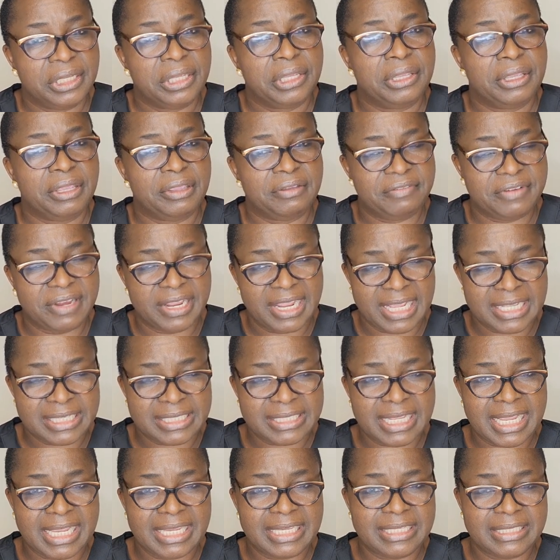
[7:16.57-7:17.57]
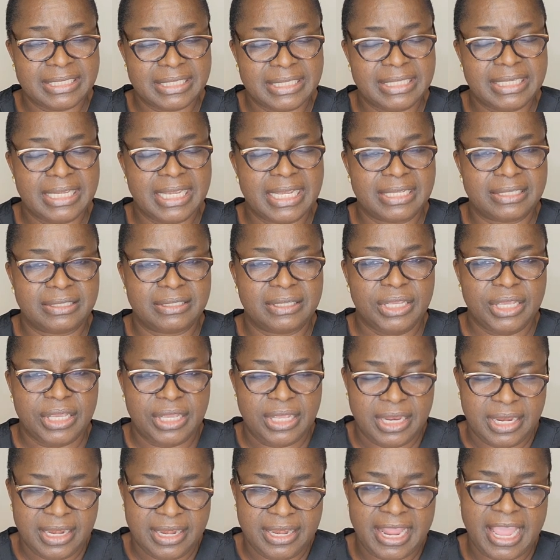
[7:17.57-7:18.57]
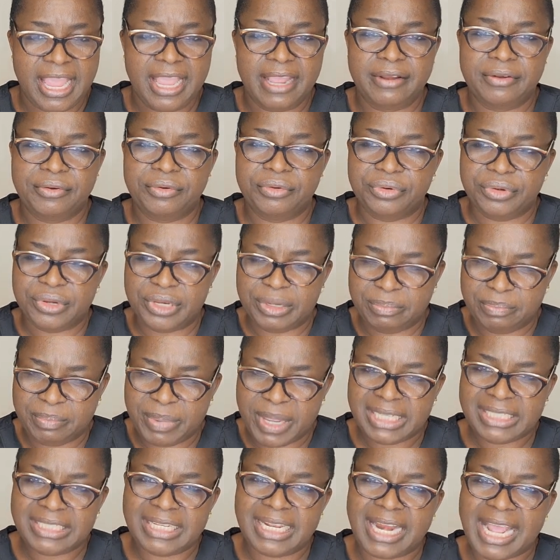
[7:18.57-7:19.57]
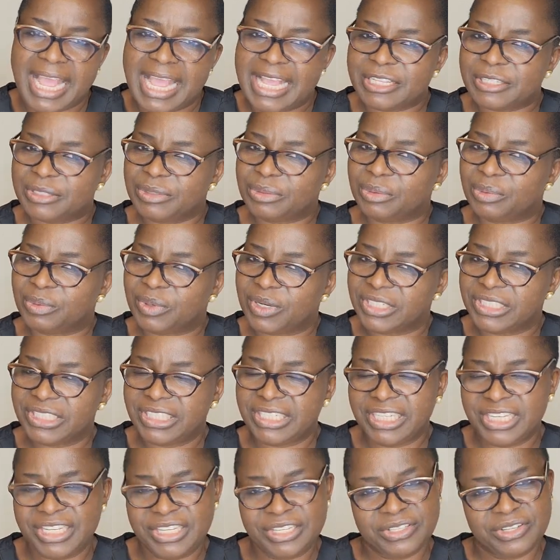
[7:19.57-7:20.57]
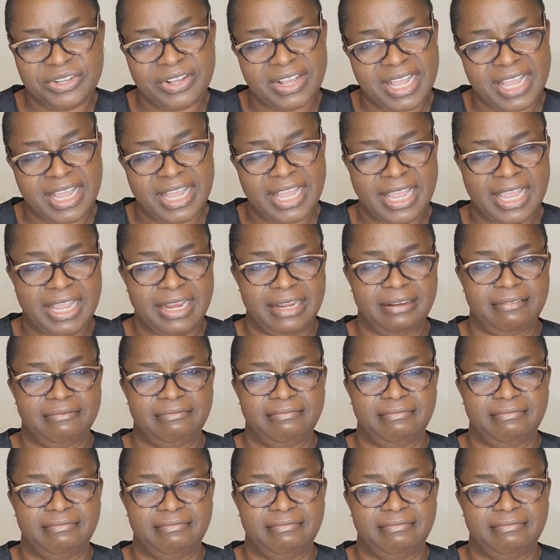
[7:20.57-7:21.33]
If the answer is yes, then the patient has to wash his or her hand.